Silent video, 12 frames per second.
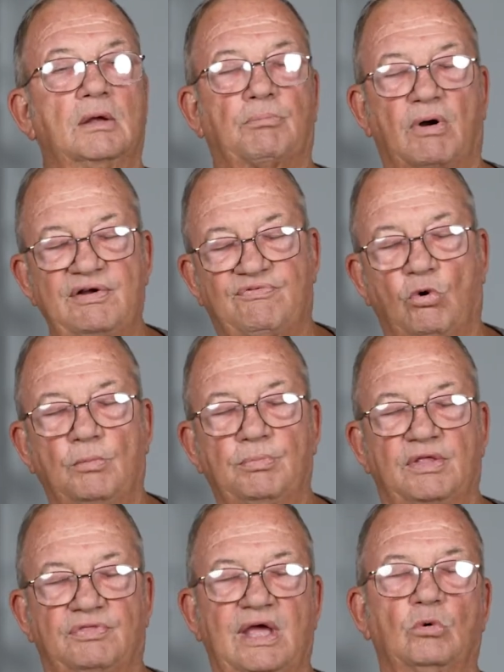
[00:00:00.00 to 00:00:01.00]
Pray for them
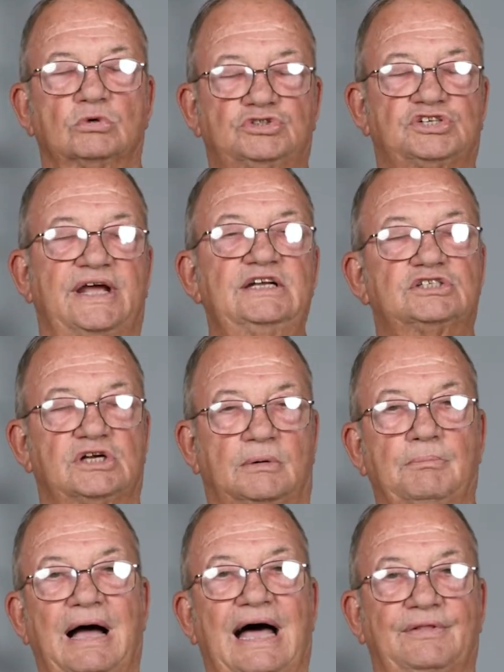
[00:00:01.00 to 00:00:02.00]
that they will change their
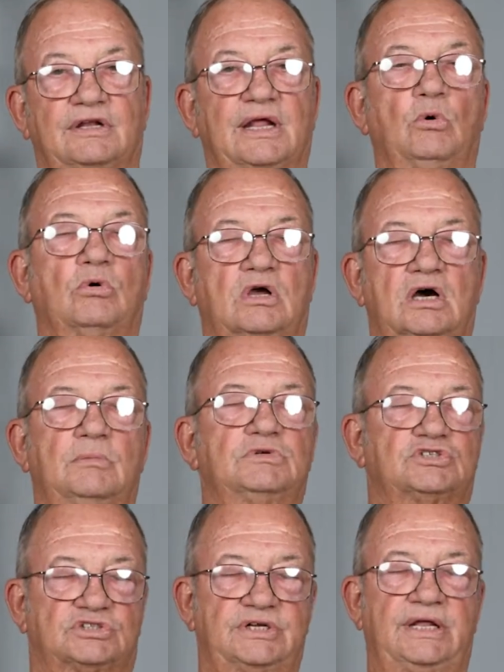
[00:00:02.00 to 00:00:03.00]
mind, that they will come to
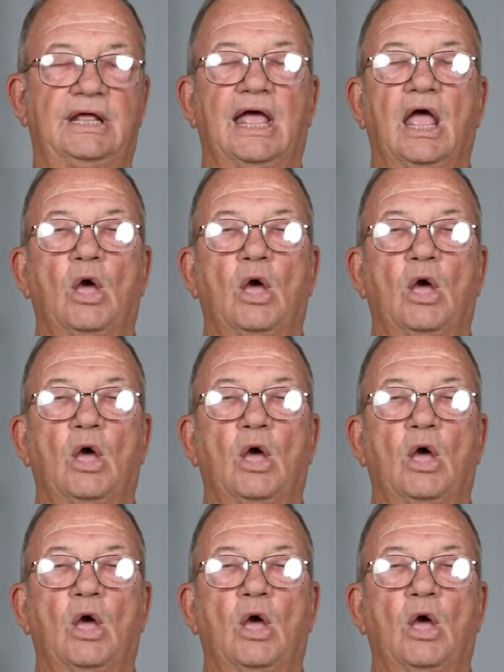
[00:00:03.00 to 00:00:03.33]
see